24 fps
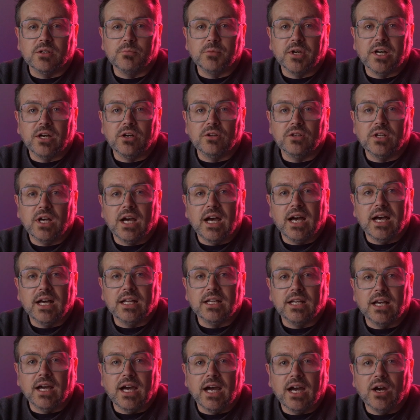about
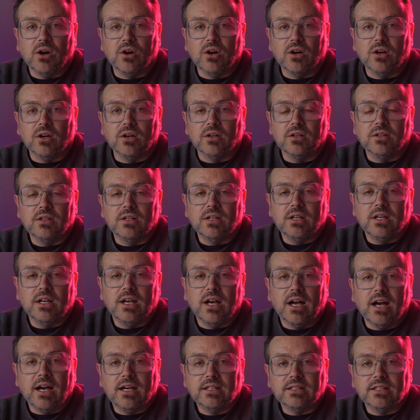on our
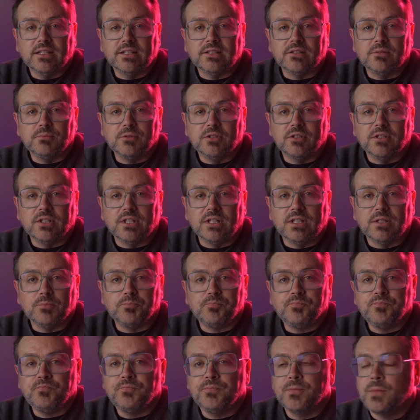online community,
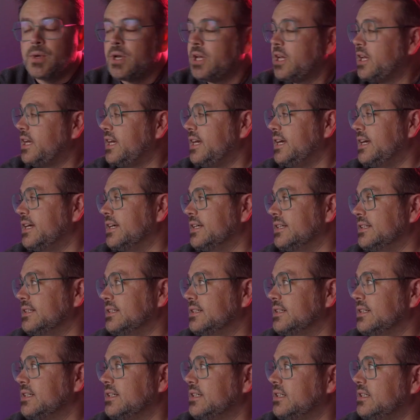and